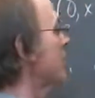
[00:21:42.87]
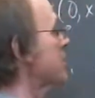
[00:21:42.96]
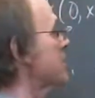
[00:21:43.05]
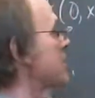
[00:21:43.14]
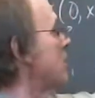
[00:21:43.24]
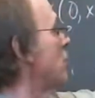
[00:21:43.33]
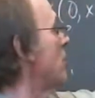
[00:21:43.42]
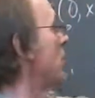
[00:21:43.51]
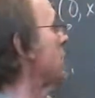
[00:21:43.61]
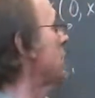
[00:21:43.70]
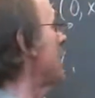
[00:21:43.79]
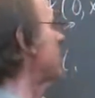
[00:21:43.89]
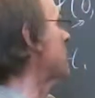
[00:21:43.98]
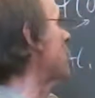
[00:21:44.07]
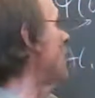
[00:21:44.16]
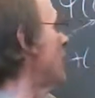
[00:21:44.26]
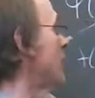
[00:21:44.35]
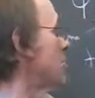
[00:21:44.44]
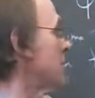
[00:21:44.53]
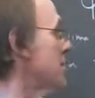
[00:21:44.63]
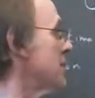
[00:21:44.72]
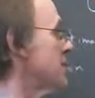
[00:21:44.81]
sum over these guys with
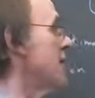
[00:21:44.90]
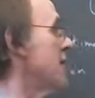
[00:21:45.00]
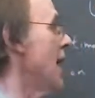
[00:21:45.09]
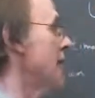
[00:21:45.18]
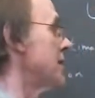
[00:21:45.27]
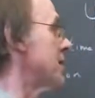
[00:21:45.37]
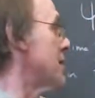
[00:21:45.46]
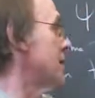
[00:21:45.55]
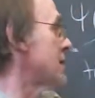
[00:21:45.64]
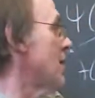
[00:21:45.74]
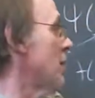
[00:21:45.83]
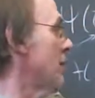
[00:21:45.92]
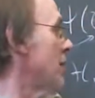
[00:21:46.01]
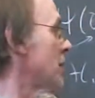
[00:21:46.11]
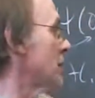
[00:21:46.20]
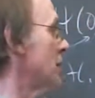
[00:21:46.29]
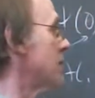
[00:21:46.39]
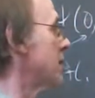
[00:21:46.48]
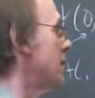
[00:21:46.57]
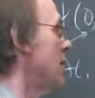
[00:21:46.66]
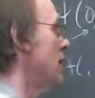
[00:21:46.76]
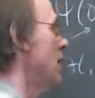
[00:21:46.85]
coefficients, and it's these
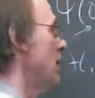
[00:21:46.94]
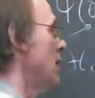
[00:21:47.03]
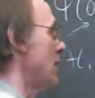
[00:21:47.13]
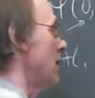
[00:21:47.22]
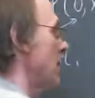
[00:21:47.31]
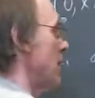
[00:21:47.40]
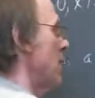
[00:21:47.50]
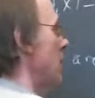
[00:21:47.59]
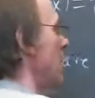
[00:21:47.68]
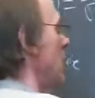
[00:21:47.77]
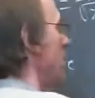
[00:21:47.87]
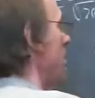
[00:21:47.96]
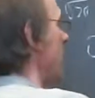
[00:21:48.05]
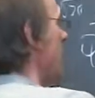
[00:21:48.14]
coefficients that are the